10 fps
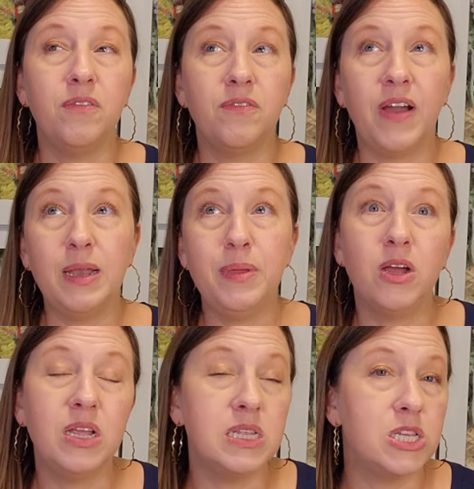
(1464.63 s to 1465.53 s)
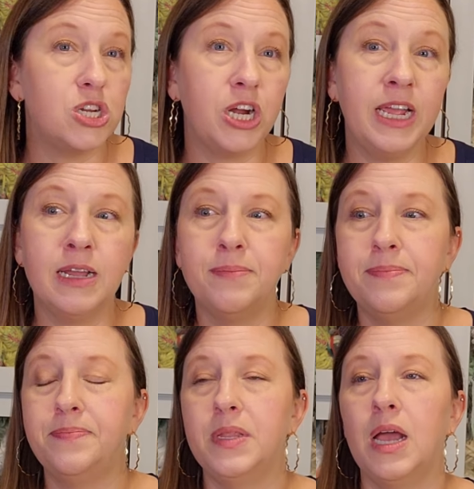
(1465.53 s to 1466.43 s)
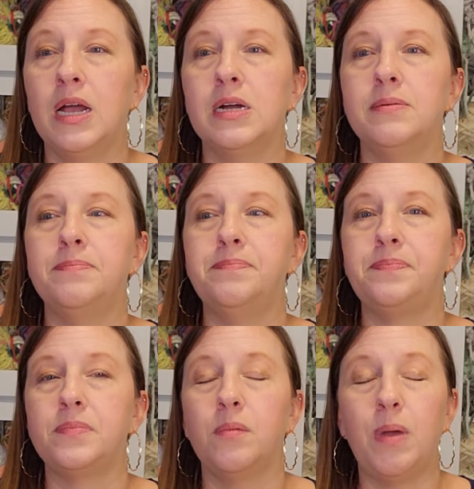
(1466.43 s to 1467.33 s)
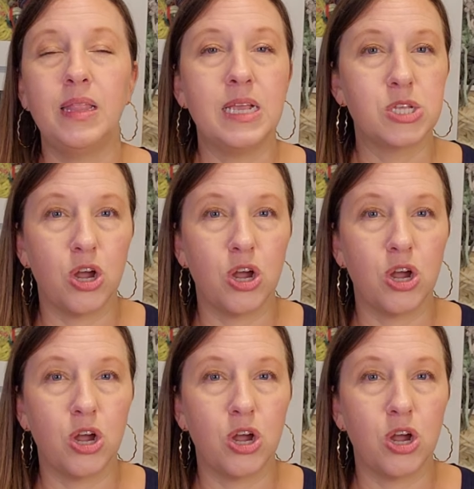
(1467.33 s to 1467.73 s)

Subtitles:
find me on Instagram. My